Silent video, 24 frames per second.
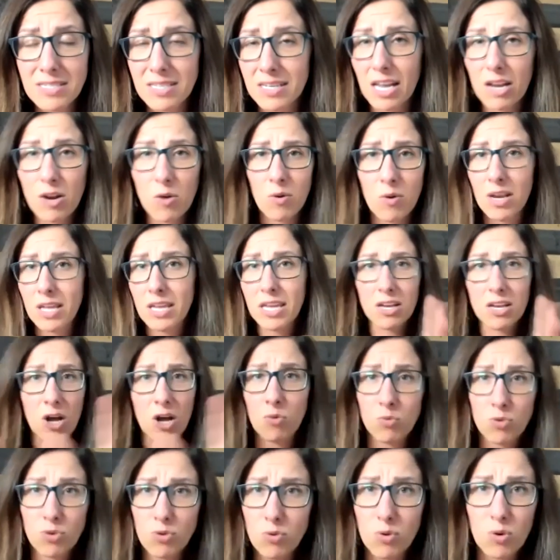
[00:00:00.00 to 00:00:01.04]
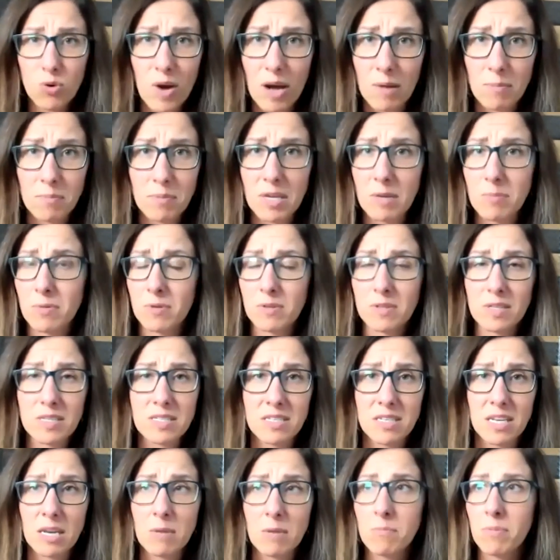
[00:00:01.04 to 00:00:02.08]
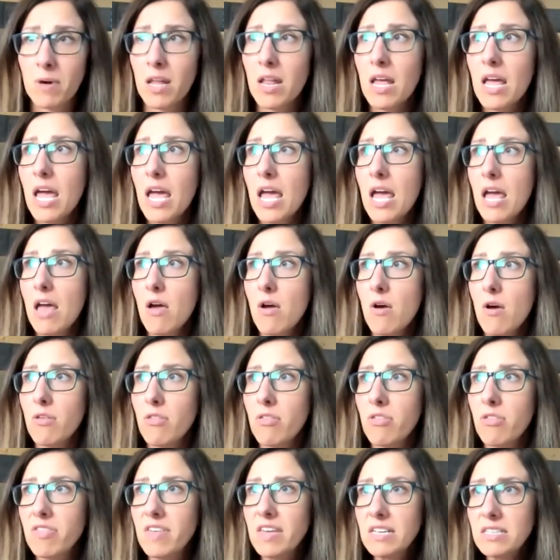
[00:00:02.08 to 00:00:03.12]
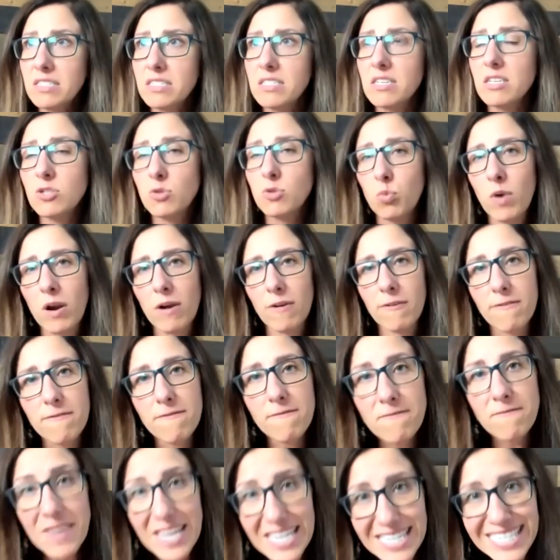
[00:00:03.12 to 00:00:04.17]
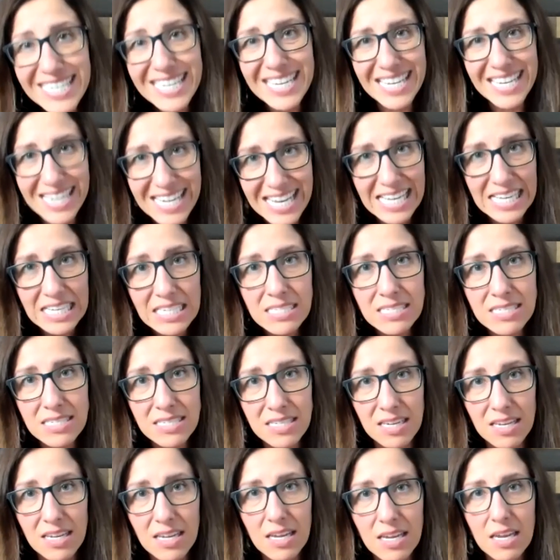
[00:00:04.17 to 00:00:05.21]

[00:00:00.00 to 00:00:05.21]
And I don't want to get all woo-woo on people listening, but this is where fitness